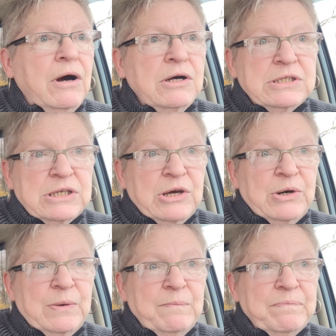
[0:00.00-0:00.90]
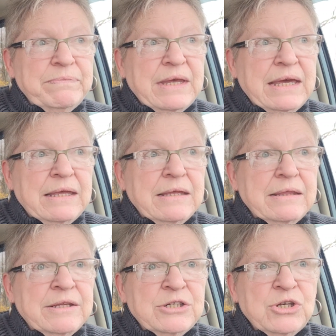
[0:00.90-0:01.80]
also,
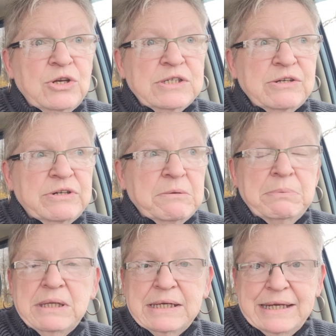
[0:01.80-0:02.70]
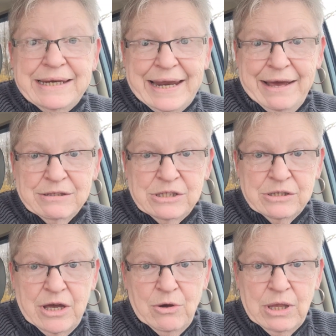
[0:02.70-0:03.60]
there's also an ability now
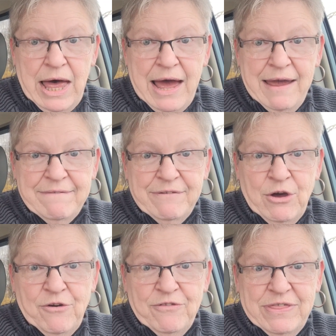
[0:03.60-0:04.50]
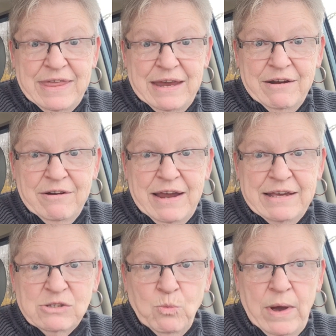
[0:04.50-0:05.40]
to go live over there
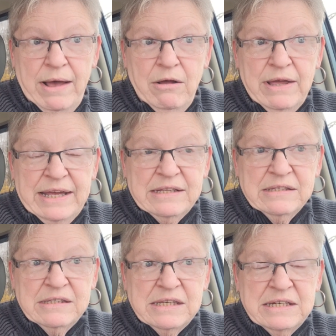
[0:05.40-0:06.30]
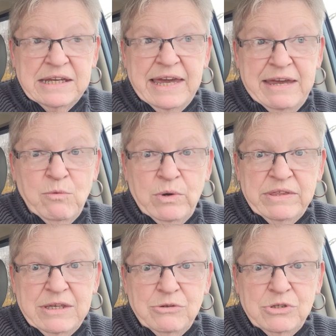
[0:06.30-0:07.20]
as well and syndicate
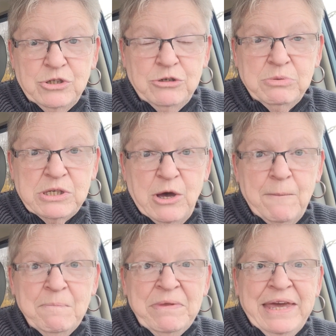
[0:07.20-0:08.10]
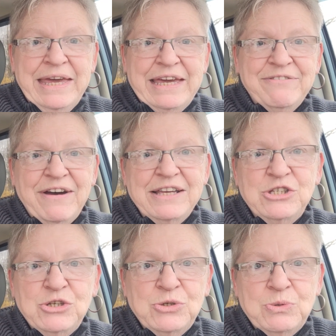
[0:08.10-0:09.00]
with YouTube. So, if I
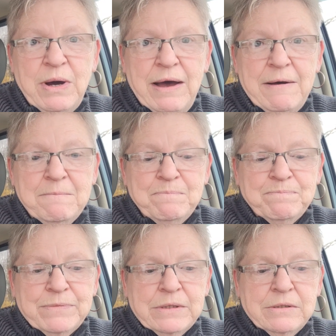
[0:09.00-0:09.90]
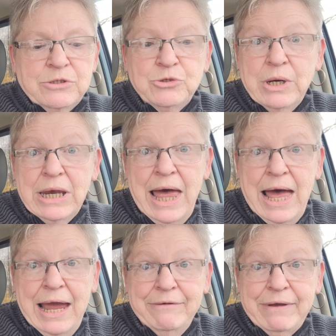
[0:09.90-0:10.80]
do um, do a
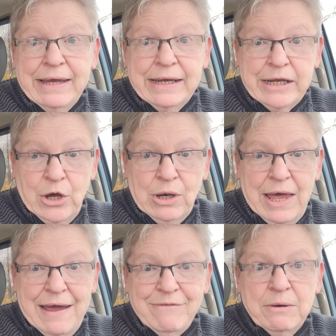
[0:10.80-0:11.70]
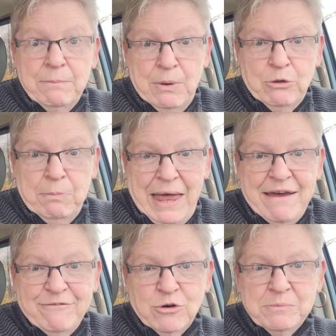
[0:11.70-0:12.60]
live, I can go live on both
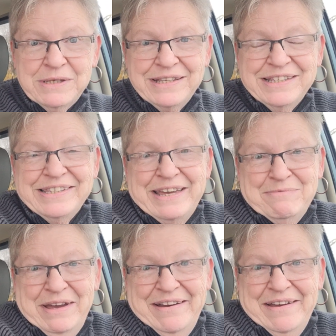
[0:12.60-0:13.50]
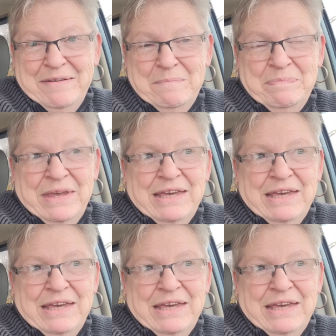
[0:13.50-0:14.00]
platforms at the same time.